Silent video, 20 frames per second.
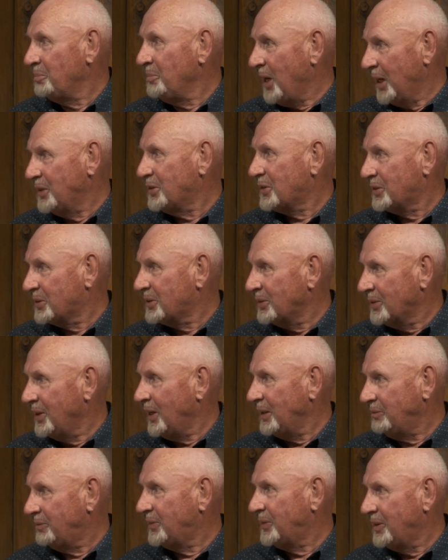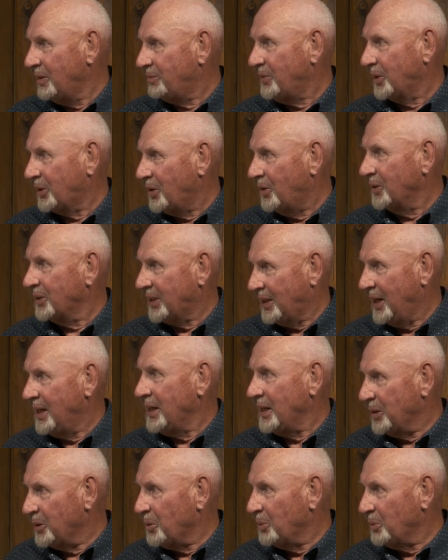makes life difficult getting